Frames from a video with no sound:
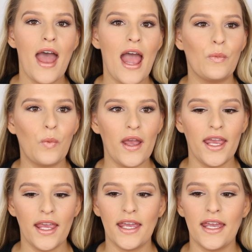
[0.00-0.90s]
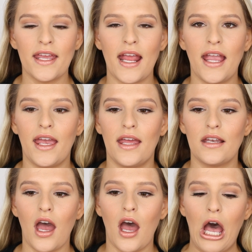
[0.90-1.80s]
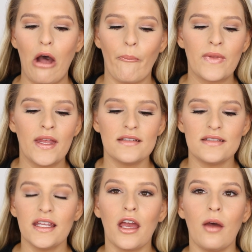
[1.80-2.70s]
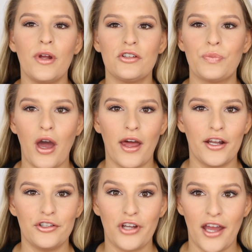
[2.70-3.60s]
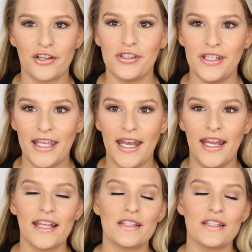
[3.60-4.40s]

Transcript: and weighing it and um, seeing how much product you're actually getting.